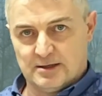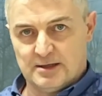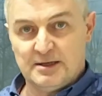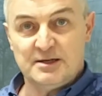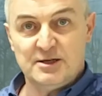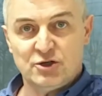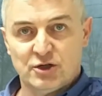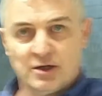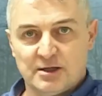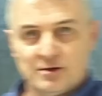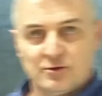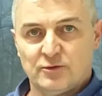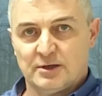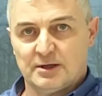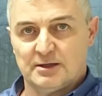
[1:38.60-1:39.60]

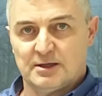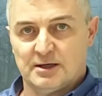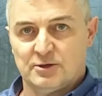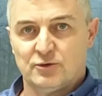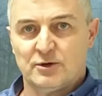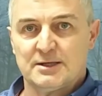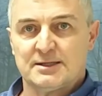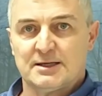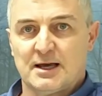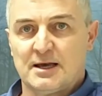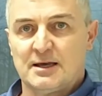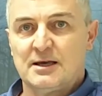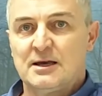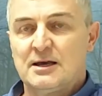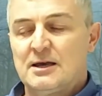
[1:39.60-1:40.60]
initiative in the
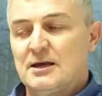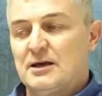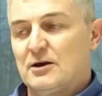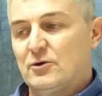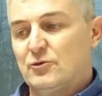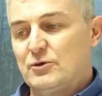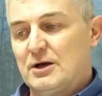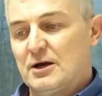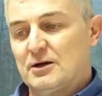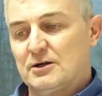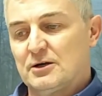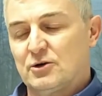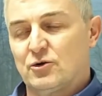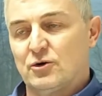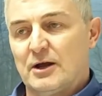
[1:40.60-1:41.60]
USA. We
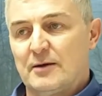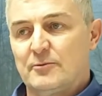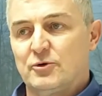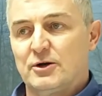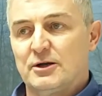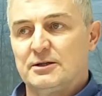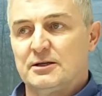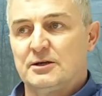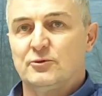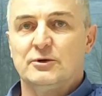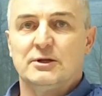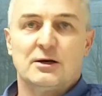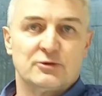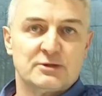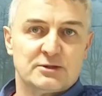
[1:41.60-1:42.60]
are collaborating
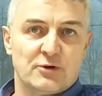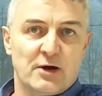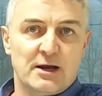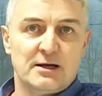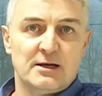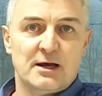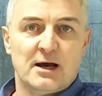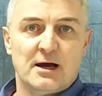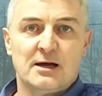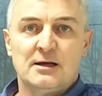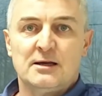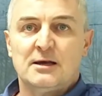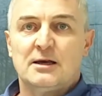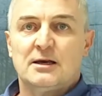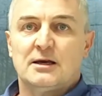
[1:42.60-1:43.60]
with Australia,
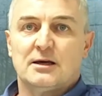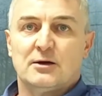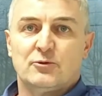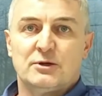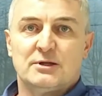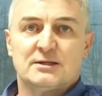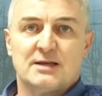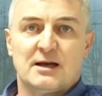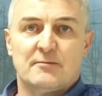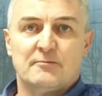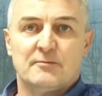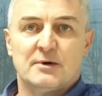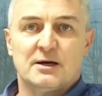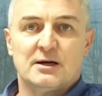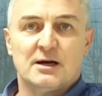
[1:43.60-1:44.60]
with
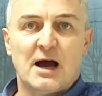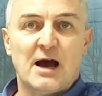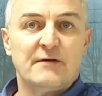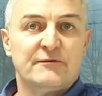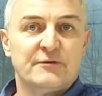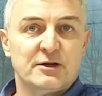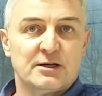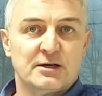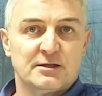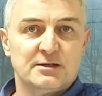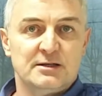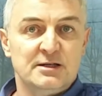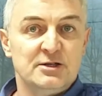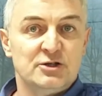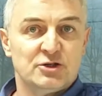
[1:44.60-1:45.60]
some African
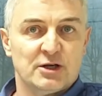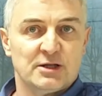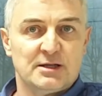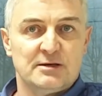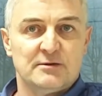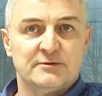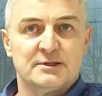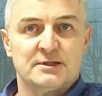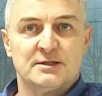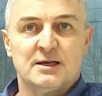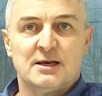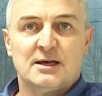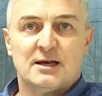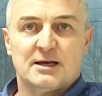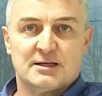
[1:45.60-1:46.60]
initiatives,
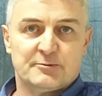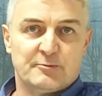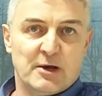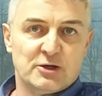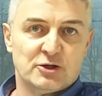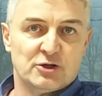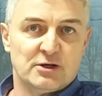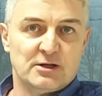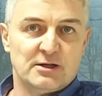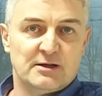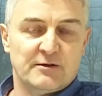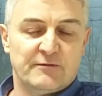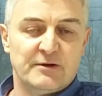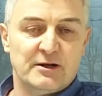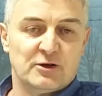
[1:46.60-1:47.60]
especially in
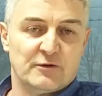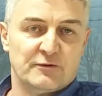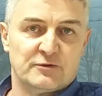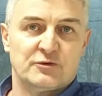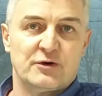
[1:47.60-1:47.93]
the field of